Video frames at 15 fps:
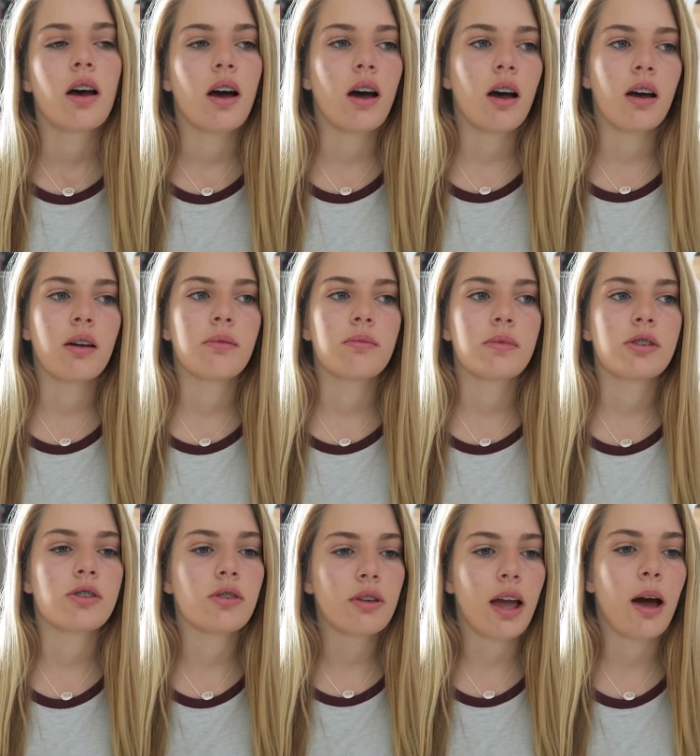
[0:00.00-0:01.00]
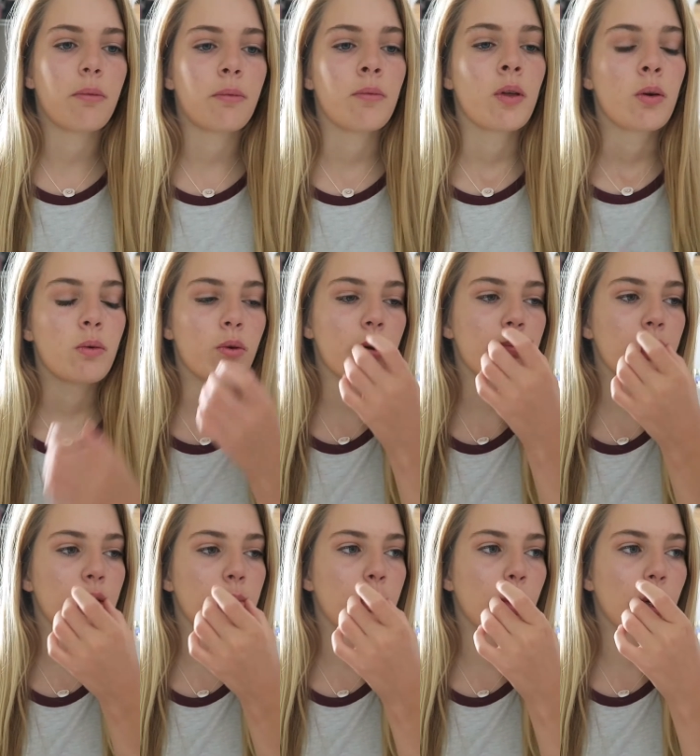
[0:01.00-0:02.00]
Um, so yeah, we went
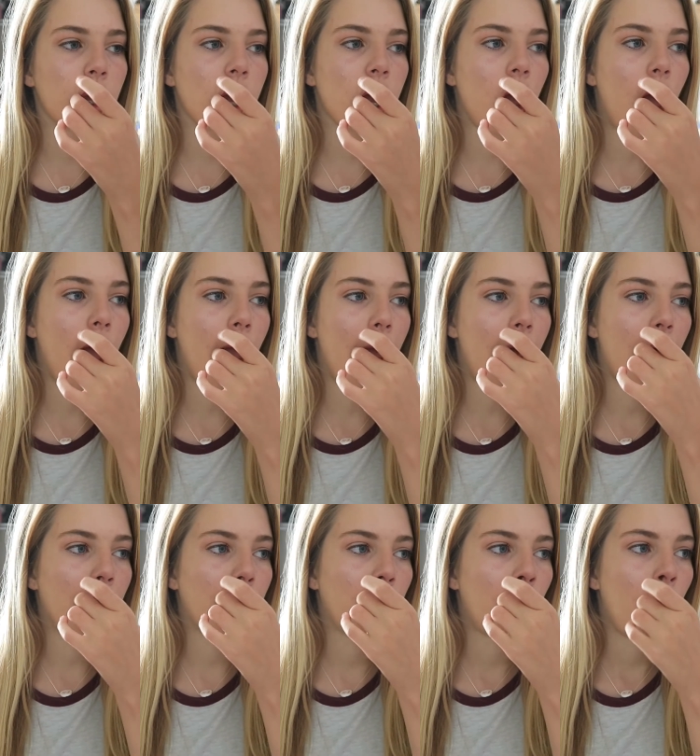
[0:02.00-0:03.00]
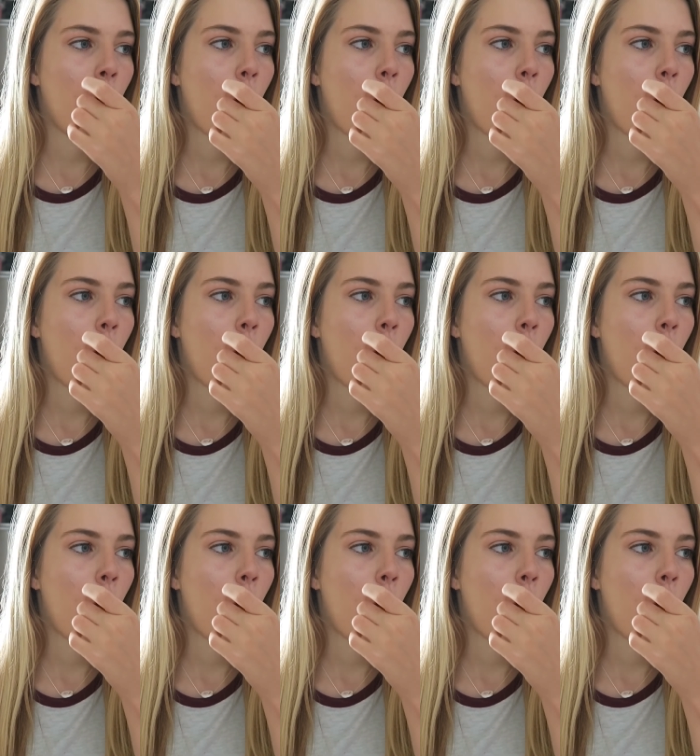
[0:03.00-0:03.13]
boogie boarding and